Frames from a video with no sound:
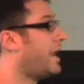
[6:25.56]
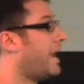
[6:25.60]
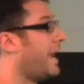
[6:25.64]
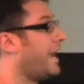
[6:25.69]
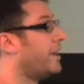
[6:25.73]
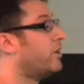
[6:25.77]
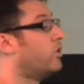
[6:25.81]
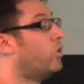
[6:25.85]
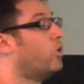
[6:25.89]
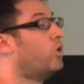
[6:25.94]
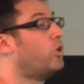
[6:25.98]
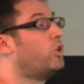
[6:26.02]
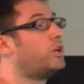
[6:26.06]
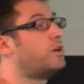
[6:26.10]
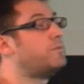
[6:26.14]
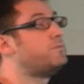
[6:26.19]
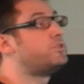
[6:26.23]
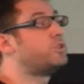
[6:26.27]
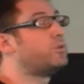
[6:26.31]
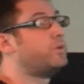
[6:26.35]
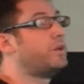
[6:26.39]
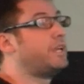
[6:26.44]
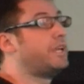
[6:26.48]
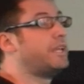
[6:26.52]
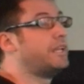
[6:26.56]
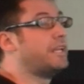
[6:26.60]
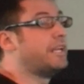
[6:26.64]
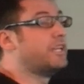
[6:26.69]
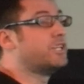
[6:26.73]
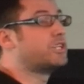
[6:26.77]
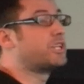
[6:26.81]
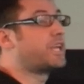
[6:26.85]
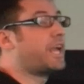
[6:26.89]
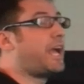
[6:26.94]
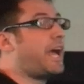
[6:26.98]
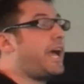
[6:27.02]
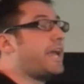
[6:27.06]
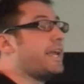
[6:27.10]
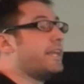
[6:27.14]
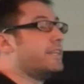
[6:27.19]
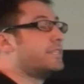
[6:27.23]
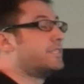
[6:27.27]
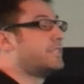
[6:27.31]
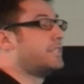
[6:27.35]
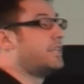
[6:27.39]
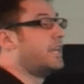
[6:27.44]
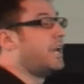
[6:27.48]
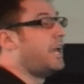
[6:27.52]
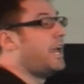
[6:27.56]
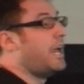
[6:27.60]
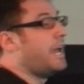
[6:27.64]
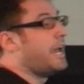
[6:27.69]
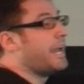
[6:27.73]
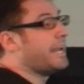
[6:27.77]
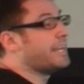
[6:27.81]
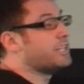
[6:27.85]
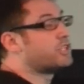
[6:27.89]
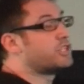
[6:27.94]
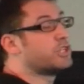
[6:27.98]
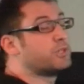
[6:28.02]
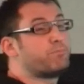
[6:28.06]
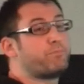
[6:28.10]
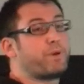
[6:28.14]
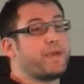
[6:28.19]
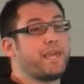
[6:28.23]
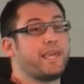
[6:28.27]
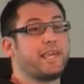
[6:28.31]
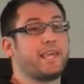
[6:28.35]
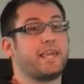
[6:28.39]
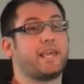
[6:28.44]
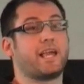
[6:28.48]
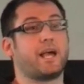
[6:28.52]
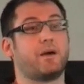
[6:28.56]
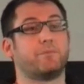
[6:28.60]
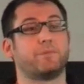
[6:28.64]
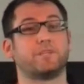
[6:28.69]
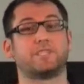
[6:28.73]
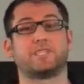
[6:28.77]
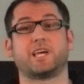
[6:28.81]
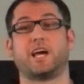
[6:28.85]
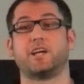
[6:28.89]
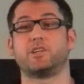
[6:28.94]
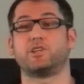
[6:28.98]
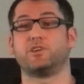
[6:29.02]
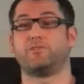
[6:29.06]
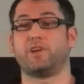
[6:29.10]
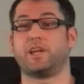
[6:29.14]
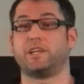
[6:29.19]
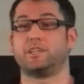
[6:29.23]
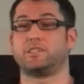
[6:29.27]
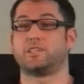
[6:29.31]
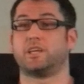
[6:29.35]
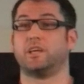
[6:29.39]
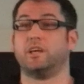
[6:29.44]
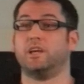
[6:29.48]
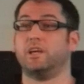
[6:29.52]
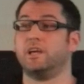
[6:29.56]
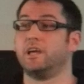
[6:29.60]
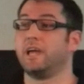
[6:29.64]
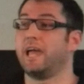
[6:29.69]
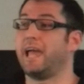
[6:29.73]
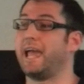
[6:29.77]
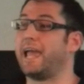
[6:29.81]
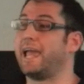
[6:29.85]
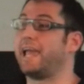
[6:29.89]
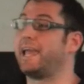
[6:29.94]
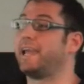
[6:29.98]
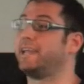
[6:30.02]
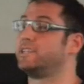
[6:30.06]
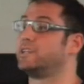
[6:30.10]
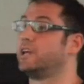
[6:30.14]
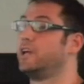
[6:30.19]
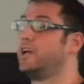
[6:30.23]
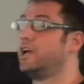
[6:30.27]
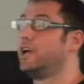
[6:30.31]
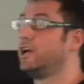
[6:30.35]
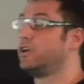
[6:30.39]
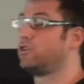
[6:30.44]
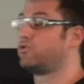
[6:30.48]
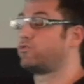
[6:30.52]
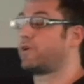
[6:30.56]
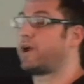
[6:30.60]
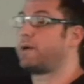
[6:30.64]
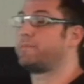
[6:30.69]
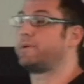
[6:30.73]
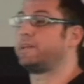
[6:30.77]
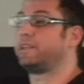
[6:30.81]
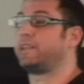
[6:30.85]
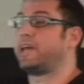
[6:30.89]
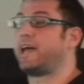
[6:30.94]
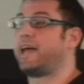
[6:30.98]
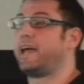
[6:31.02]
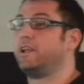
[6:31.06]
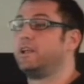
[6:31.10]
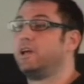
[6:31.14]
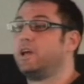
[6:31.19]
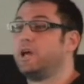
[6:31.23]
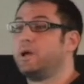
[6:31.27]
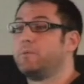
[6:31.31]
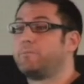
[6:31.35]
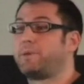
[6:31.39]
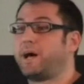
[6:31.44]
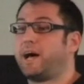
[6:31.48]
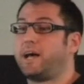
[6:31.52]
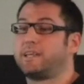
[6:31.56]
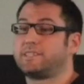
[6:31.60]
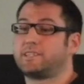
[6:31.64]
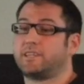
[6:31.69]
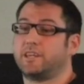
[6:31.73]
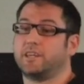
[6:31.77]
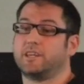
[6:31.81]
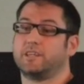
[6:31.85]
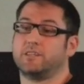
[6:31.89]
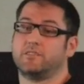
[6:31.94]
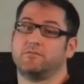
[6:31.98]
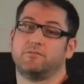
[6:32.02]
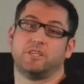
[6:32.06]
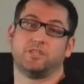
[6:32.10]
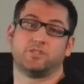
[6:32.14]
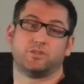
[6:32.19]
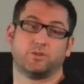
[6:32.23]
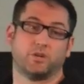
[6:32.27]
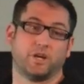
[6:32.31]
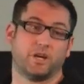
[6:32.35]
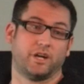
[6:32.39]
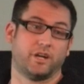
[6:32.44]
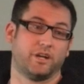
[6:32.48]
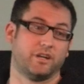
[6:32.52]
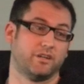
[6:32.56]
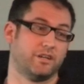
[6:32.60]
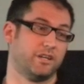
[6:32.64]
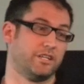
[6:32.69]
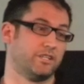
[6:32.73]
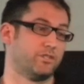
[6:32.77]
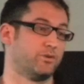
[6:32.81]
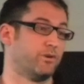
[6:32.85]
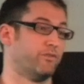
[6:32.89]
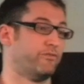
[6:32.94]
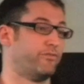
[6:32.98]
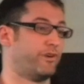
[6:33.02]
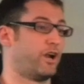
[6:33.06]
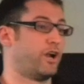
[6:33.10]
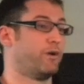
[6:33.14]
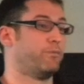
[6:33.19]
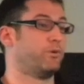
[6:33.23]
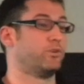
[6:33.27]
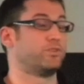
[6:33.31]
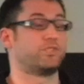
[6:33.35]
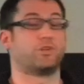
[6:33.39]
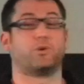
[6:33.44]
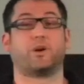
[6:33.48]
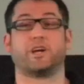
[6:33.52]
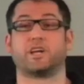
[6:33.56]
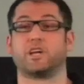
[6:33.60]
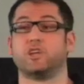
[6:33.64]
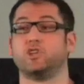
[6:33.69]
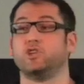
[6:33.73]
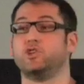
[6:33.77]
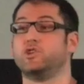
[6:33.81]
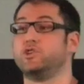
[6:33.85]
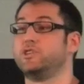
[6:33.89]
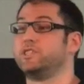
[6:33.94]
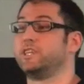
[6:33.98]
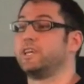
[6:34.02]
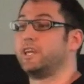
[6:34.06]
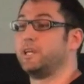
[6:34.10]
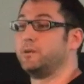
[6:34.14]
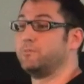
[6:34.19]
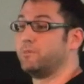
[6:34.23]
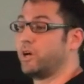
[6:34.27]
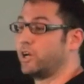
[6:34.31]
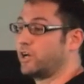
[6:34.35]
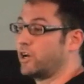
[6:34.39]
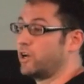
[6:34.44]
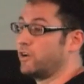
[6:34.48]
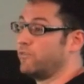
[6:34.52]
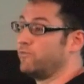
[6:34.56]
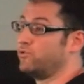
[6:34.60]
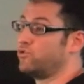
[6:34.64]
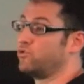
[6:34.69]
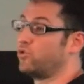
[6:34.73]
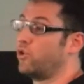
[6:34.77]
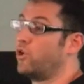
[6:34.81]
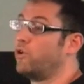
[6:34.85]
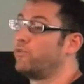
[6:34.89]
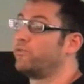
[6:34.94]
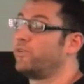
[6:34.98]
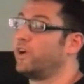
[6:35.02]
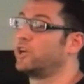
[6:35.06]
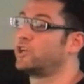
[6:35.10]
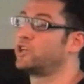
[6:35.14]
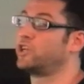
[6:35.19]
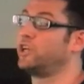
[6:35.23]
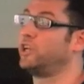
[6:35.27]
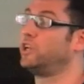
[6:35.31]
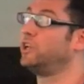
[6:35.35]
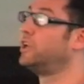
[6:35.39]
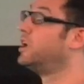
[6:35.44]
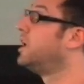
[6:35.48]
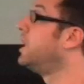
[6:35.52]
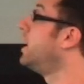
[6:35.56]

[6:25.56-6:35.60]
And all I'm doing in each case is just picking up the touch event and grabbing that, passing it into a variable so I can use it in my kind of draw function